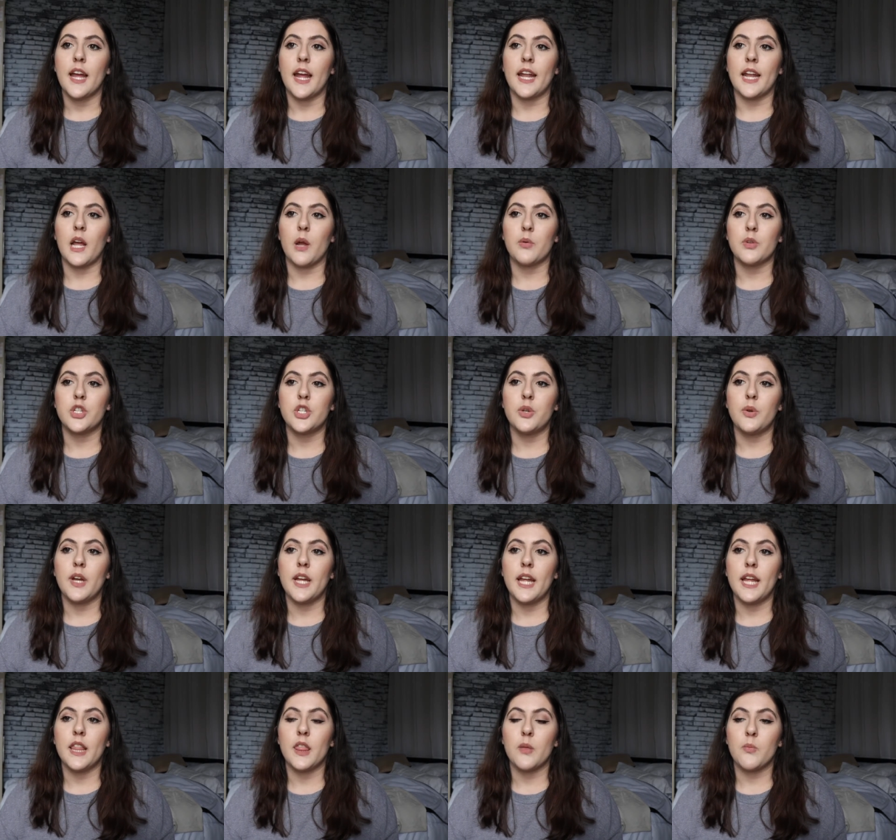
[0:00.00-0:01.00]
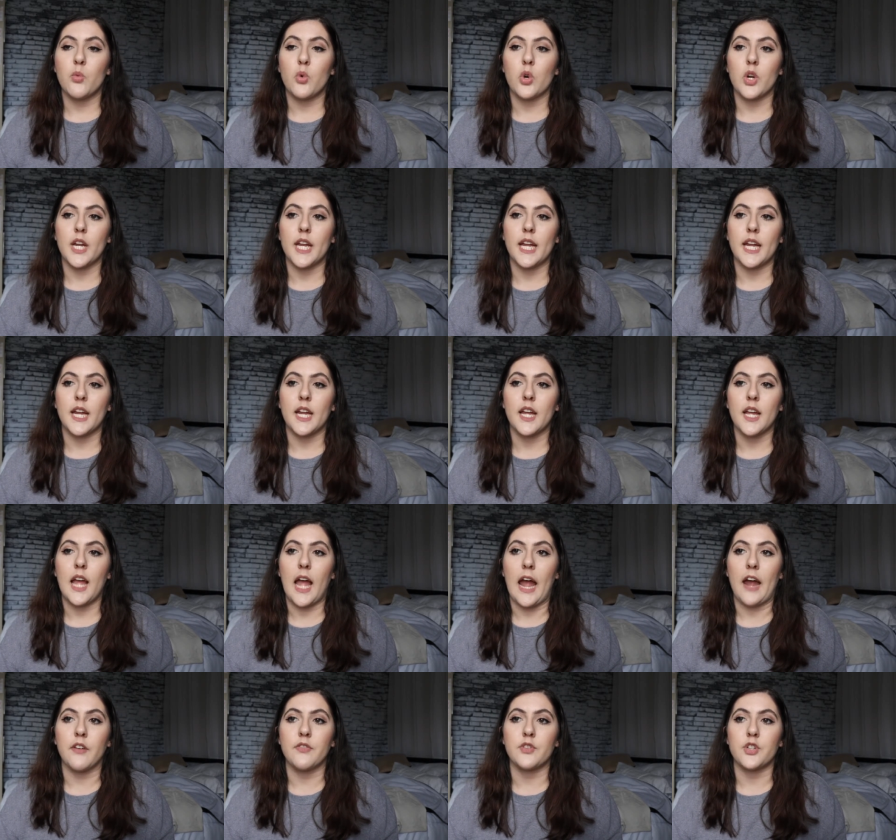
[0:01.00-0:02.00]
And I would do it in the morning
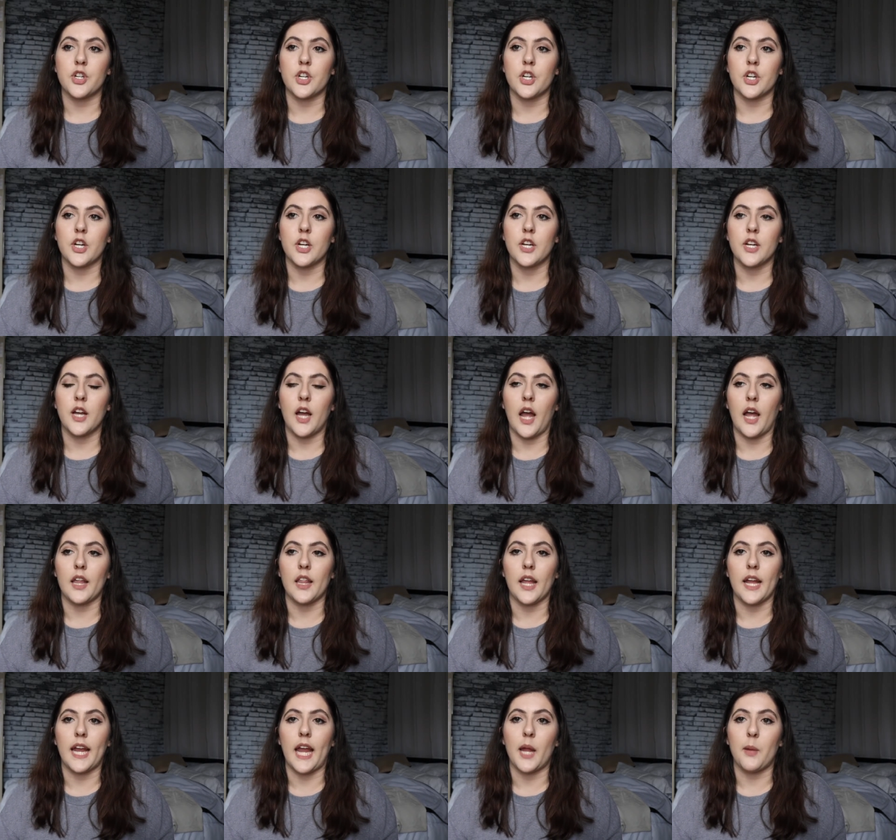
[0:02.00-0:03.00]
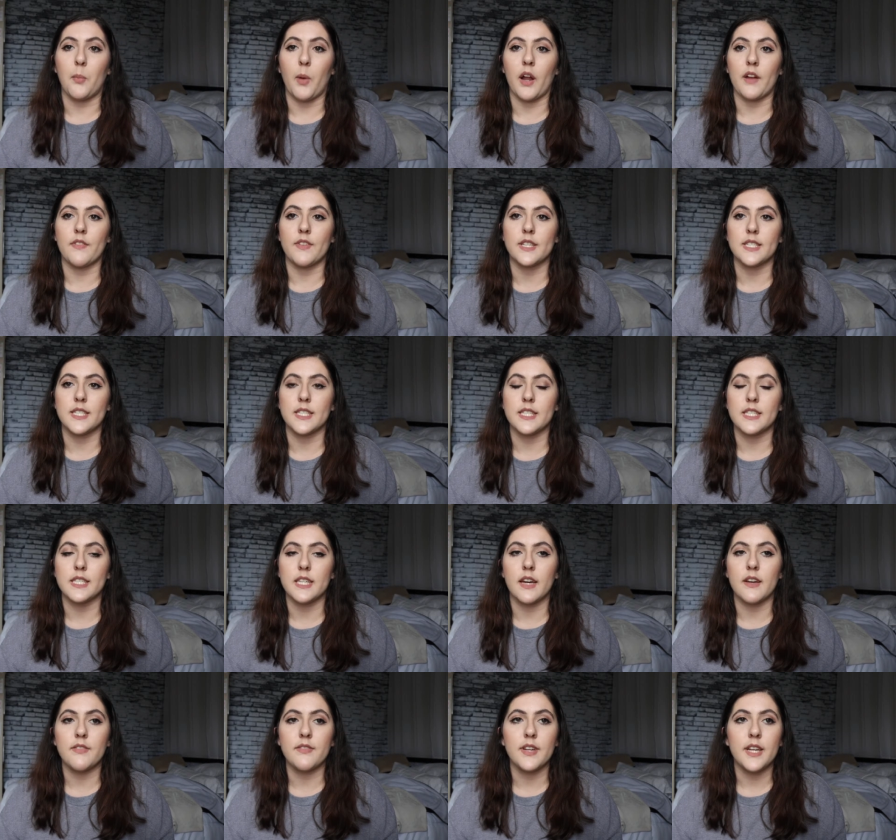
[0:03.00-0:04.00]
after I like ate breakfast and
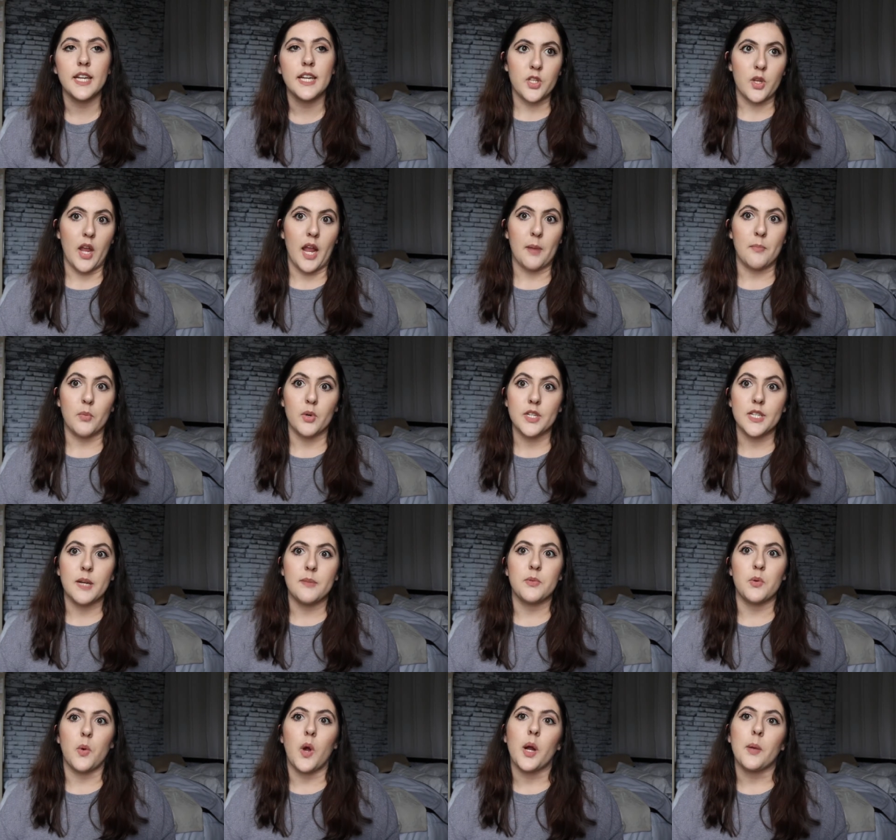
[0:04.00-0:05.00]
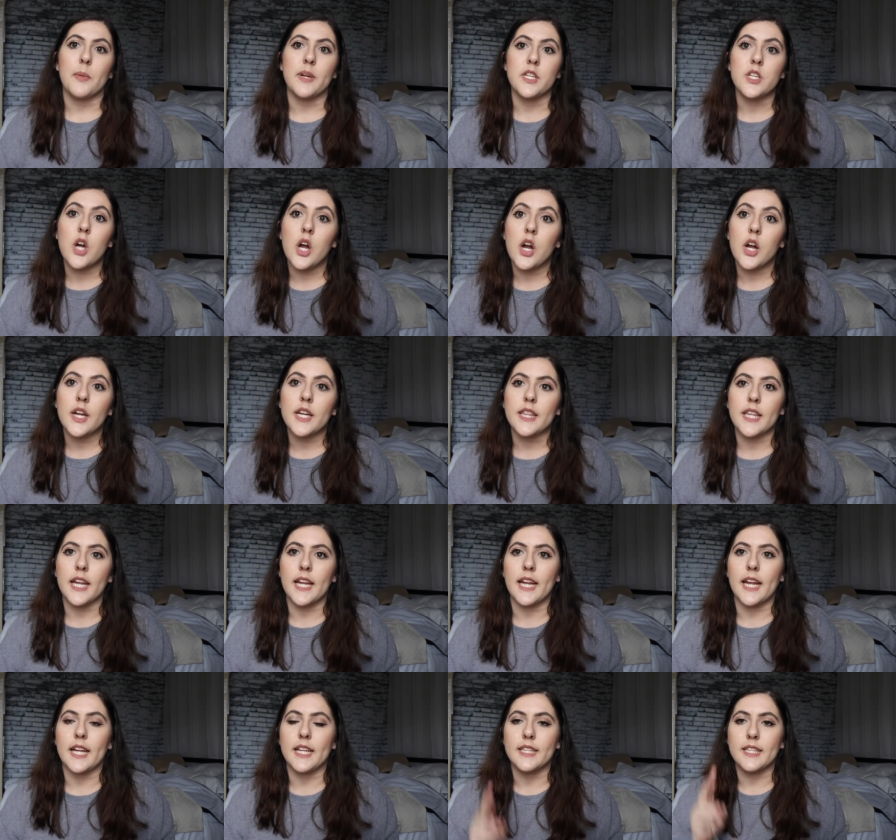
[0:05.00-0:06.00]
stuff. So I had more time to walk my dog and
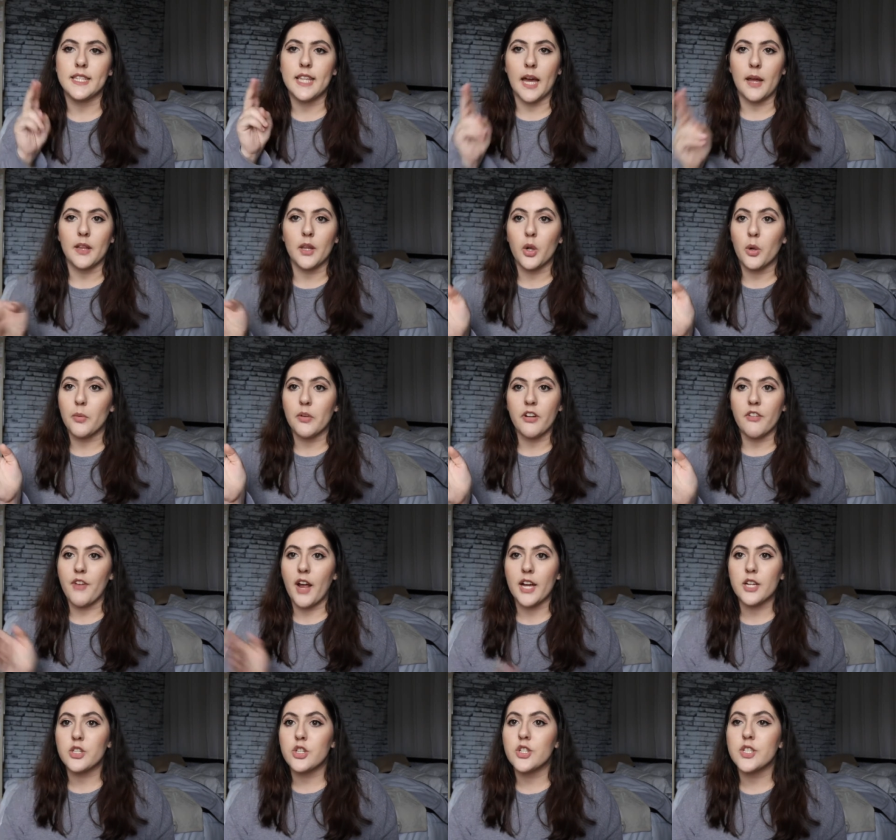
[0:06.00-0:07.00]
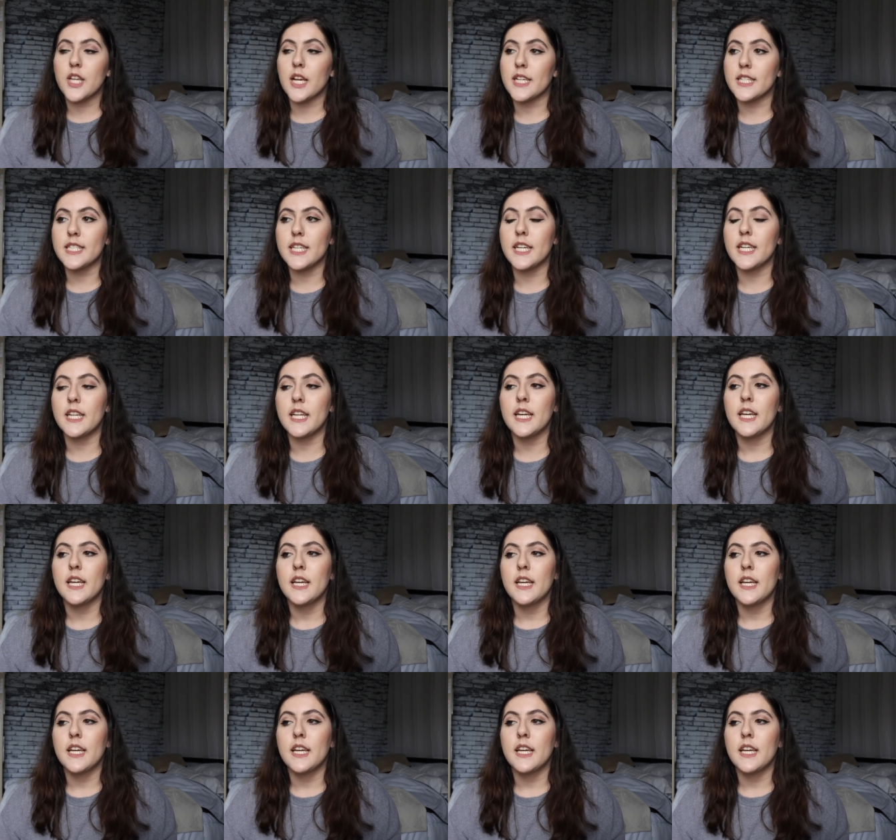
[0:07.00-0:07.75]
like get that little bit of exercise in.